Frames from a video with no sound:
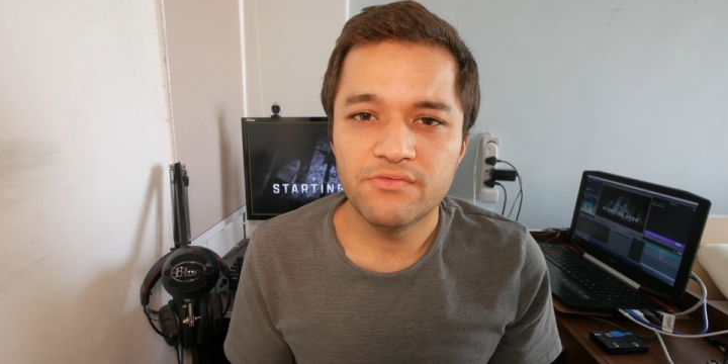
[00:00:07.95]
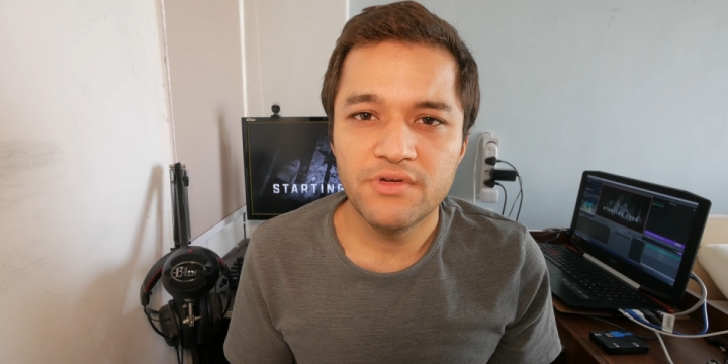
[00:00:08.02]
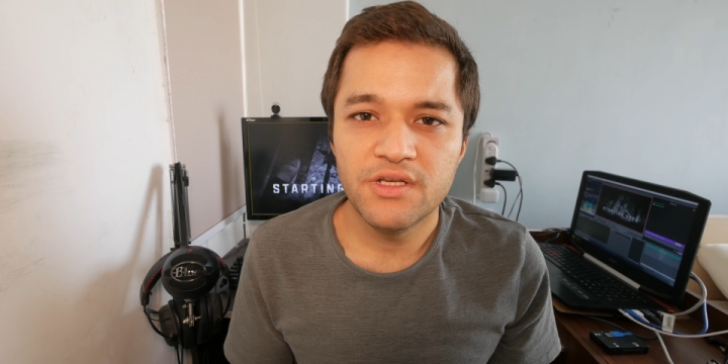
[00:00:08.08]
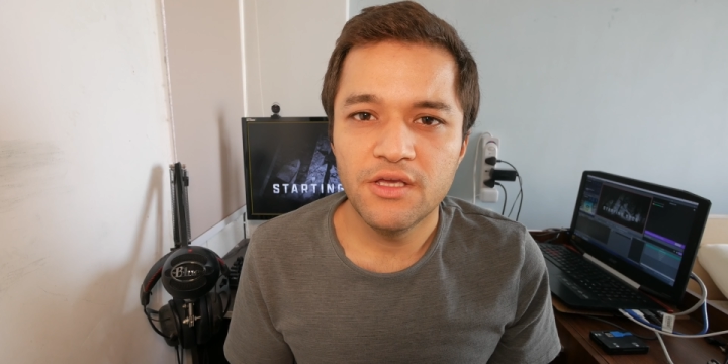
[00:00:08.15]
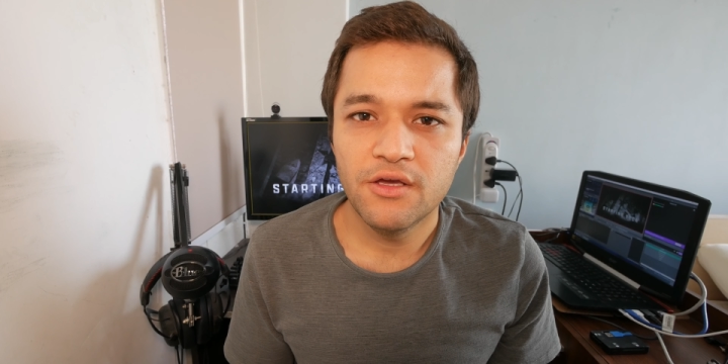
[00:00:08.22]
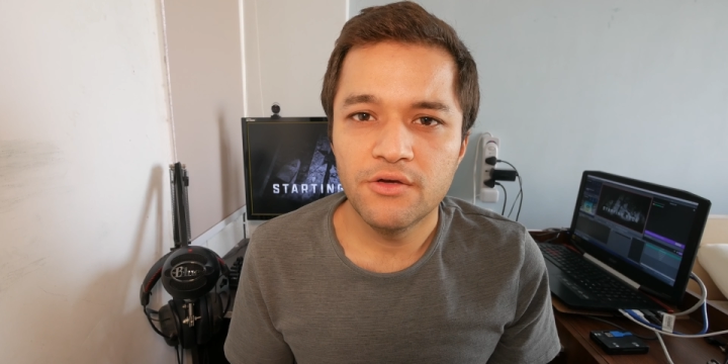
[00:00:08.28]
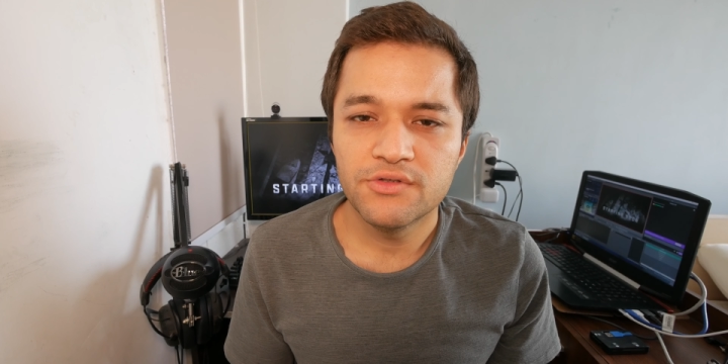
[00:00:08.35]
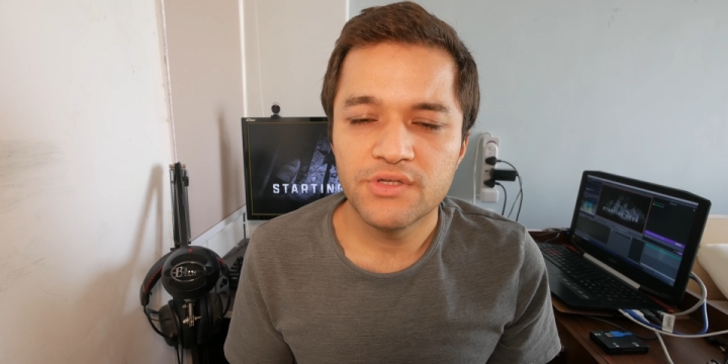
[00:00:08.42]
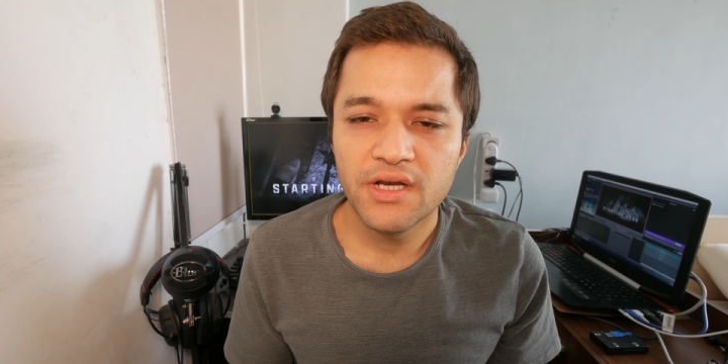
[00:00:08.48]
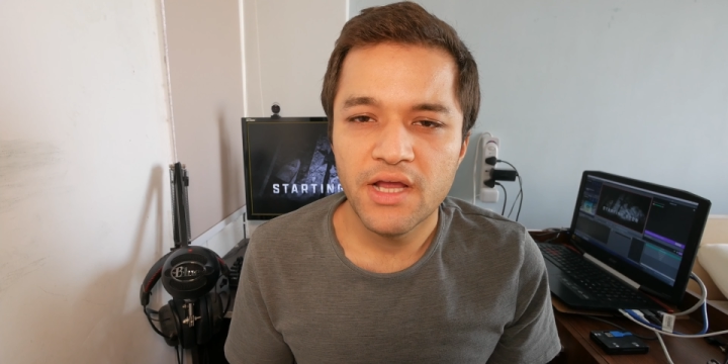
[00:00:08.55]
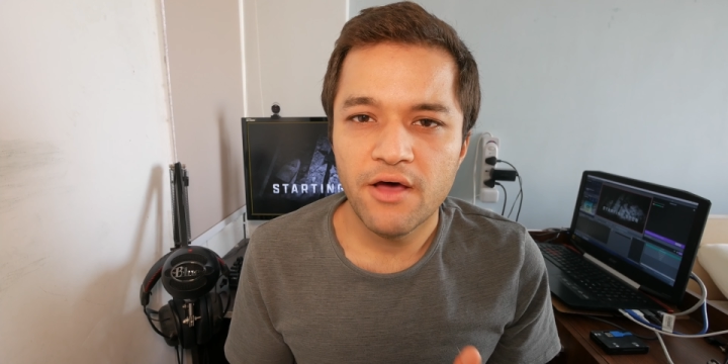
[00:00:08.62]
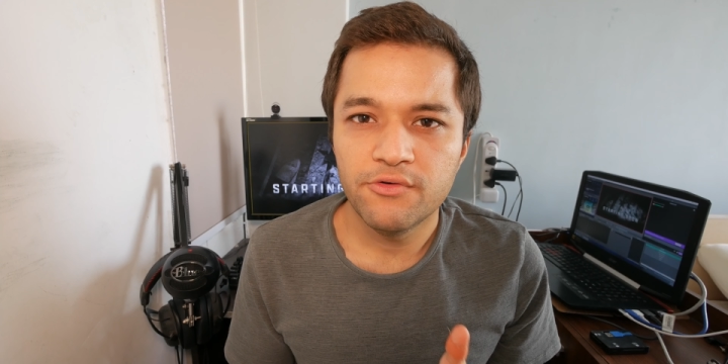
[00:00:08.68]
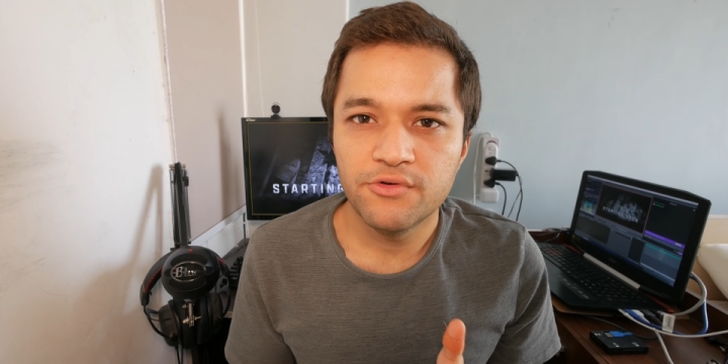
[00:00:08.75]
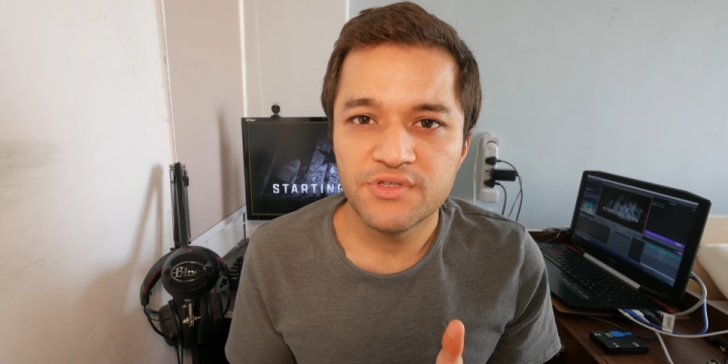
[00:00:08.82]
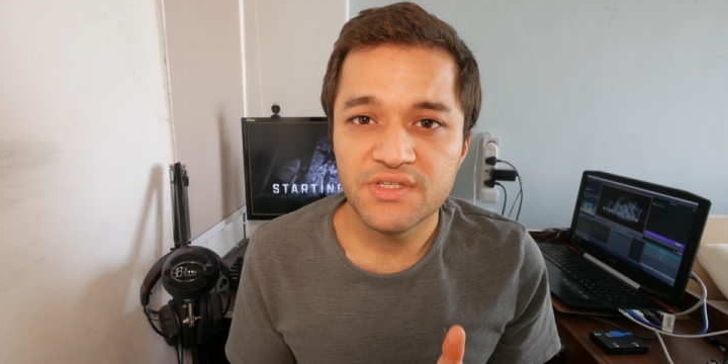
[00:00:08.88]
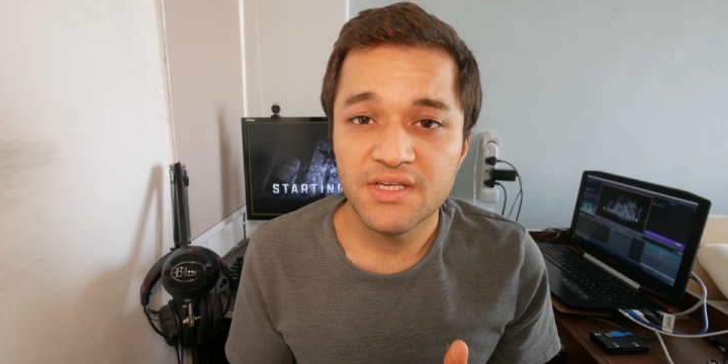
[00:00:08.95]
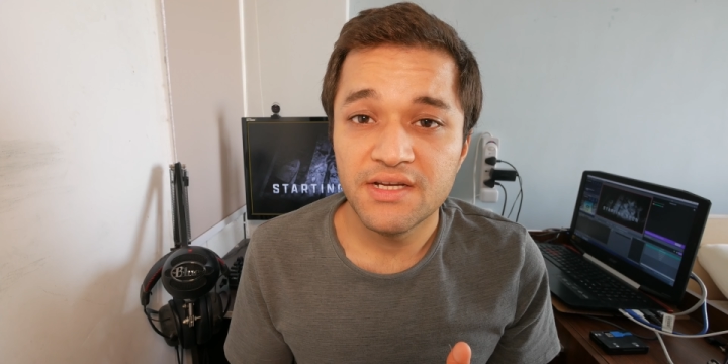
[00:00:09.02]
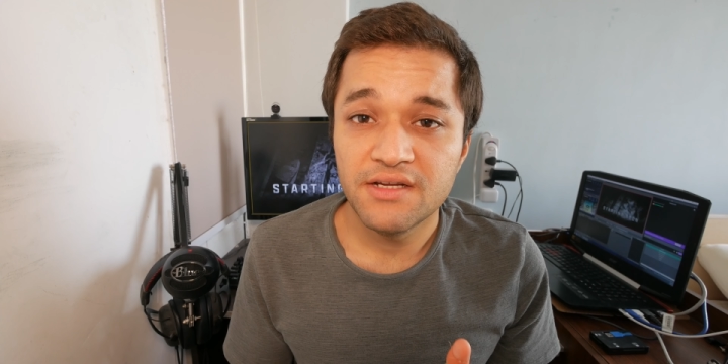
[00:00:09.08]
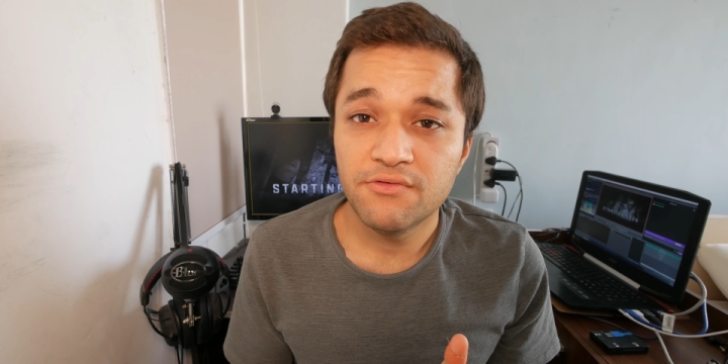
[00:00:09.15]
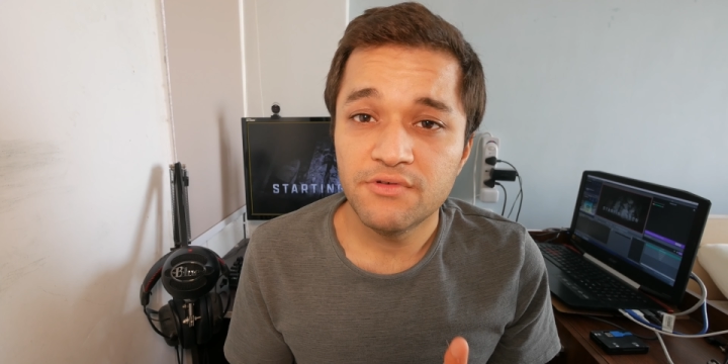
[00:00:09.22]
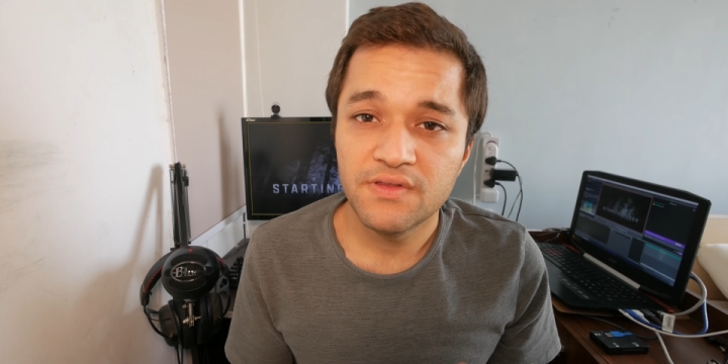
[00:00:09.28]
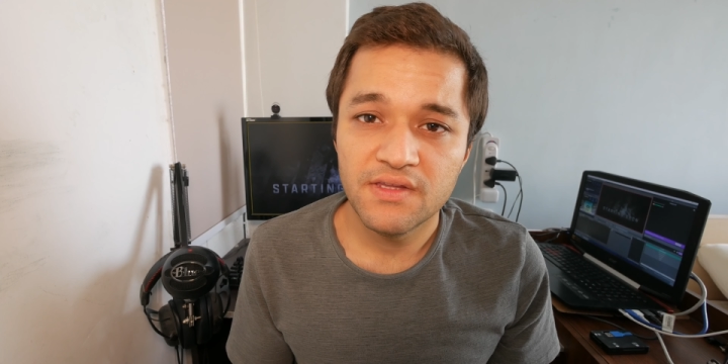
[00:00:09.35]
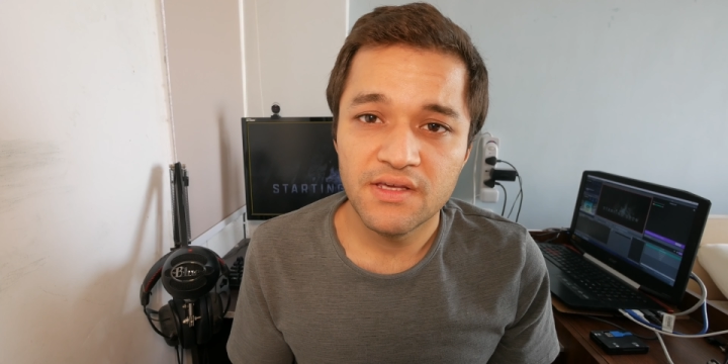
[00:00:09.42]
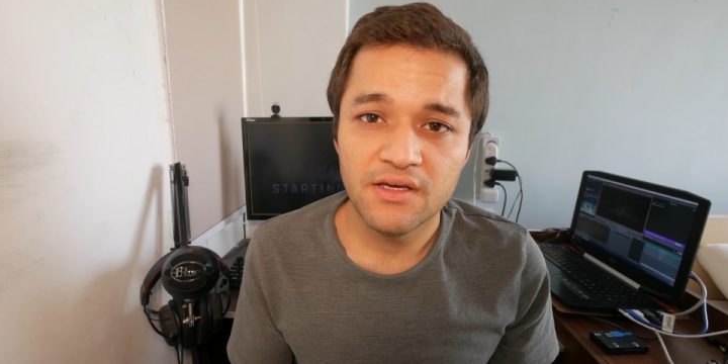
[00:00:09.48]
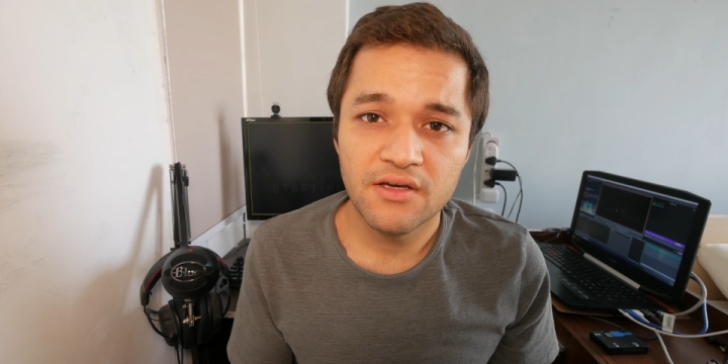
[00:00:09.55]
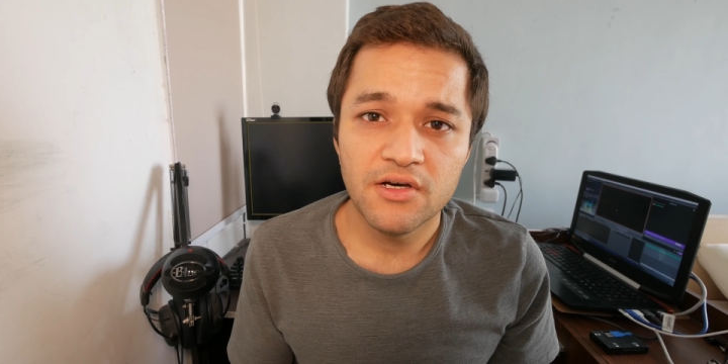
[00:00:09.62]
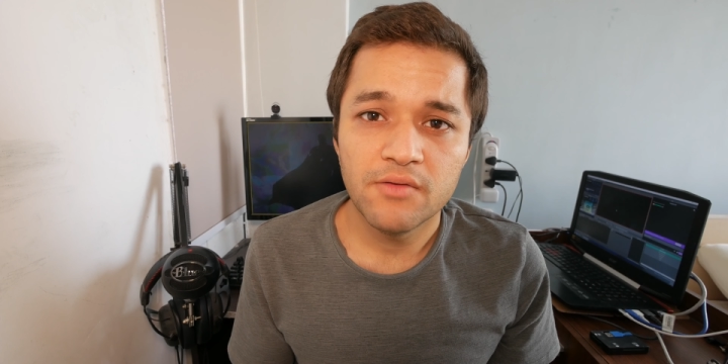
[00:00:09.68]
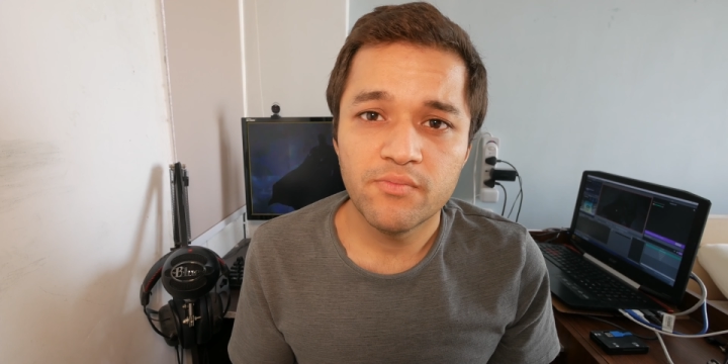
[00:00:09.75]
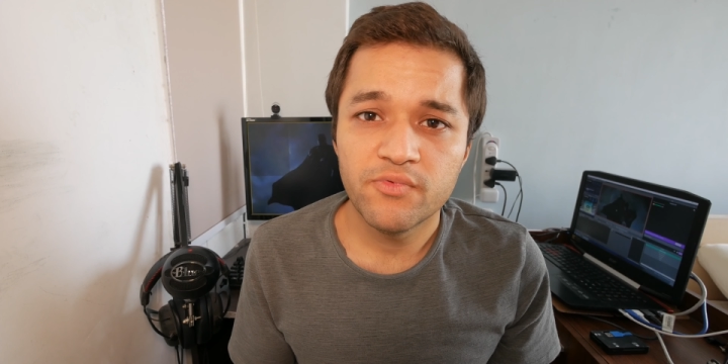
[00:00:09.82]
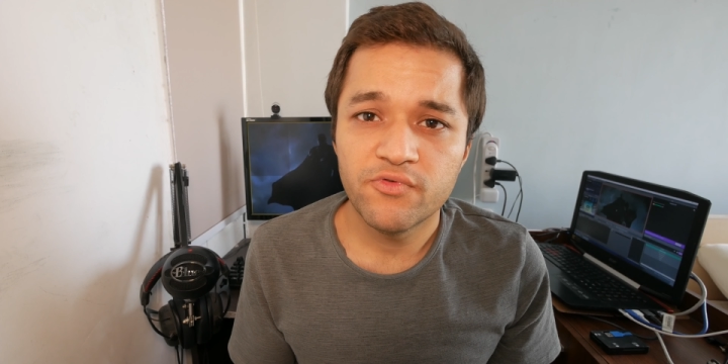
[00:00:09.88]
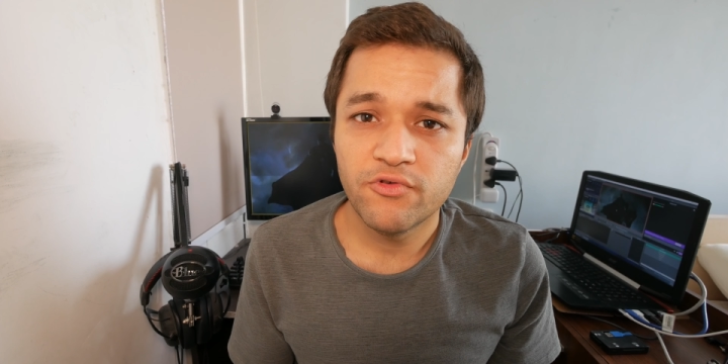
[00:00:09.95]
videos on how to set everything up,